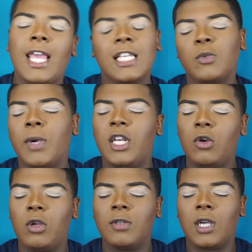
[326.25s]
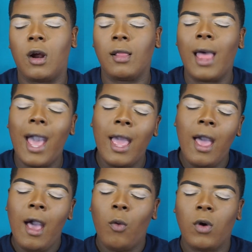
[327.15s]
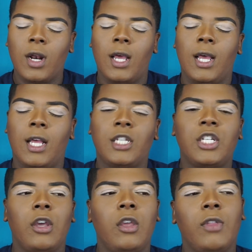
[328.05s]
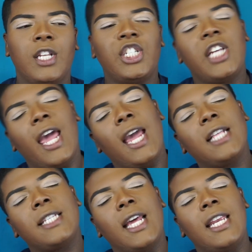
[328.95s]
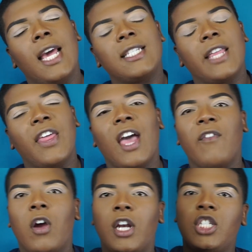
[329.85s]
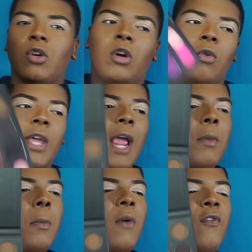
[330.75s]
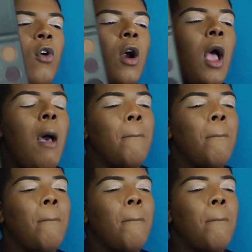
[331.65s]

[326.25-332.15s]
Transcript: Yes, we do use her a lot. We're going to show you the shades. And yes, I think I've already showed her on camera before.